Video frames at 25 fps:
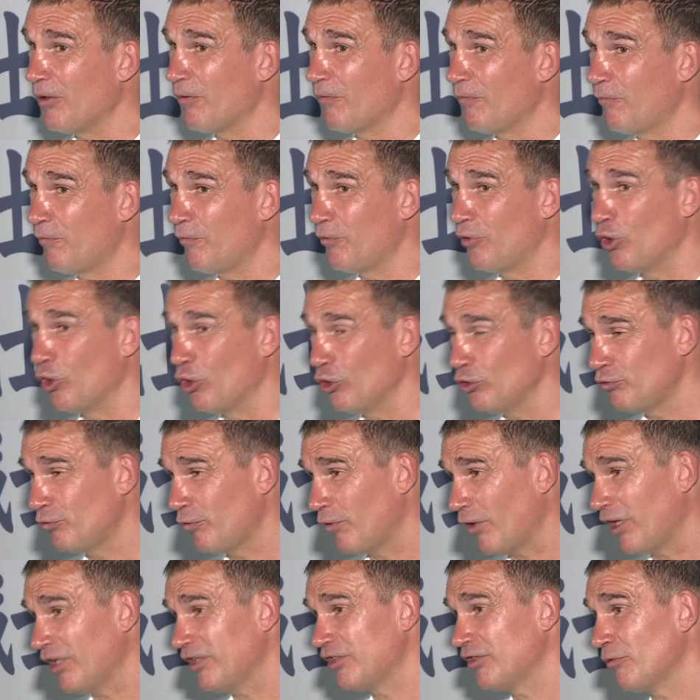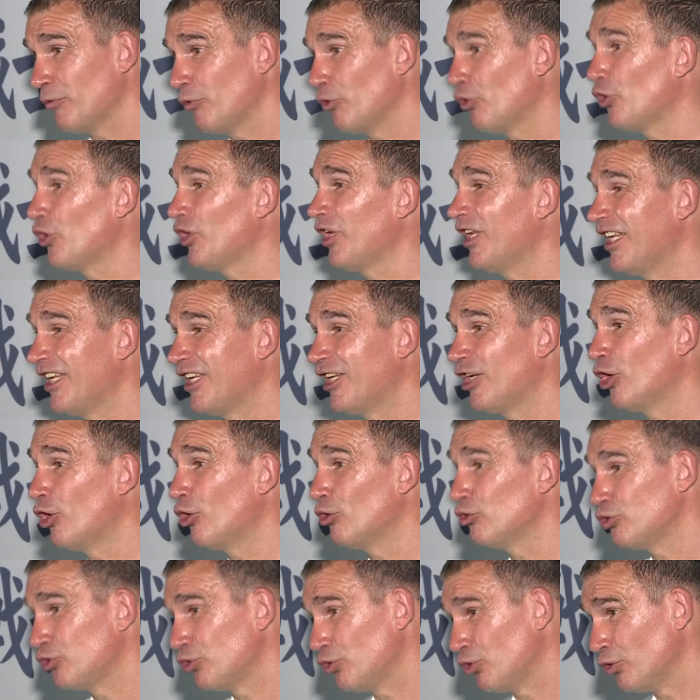the, those fights were really
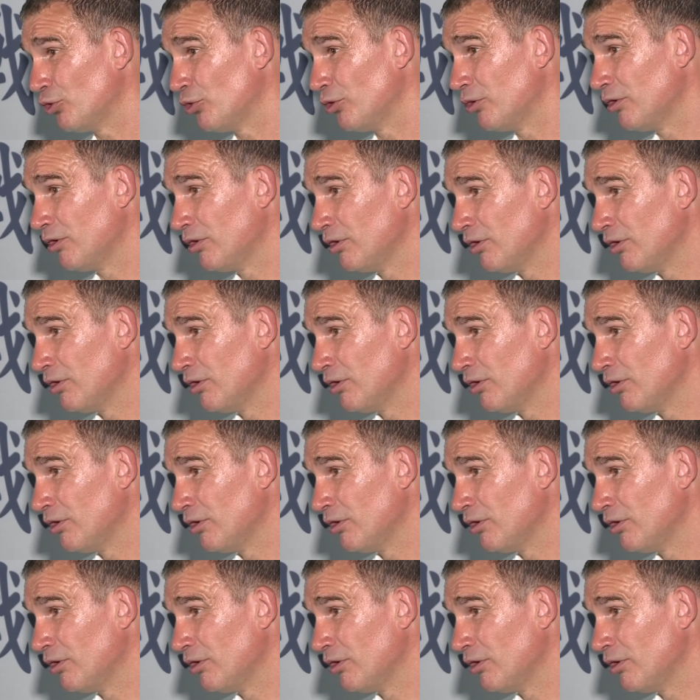close too.